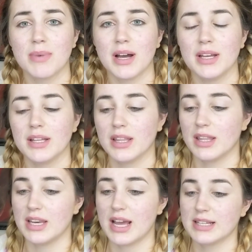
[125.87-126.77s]
But
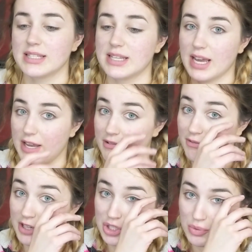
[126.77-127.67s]
the next day,
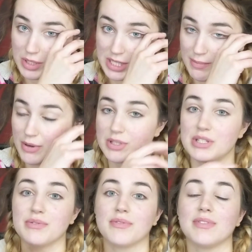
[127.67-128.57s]
Frisch was supposed
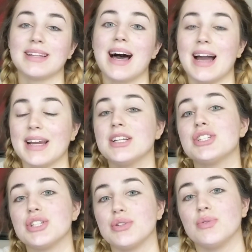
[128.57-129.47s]
to fly
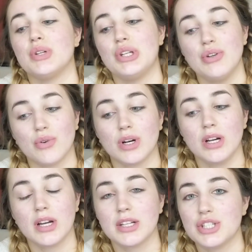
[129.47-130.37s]
to New
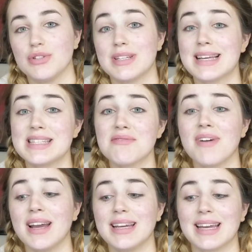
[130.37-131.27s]
York to
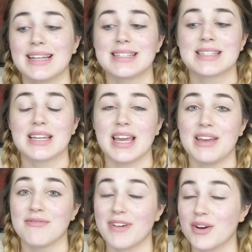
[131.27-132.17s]
testify against
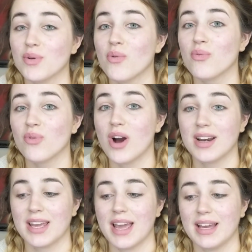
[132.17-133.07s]
a federal
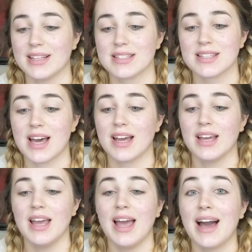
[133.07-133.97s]
fraud case
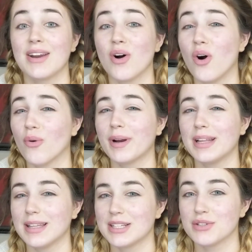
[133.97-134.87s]
that had
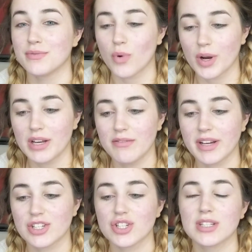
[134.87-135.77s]
already led to 4
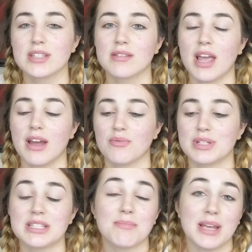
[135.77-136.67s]
convictions and
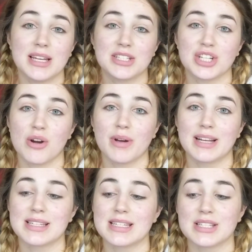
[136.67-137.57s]
was subpoenaed to go
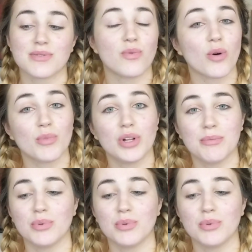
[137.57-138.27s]
against his former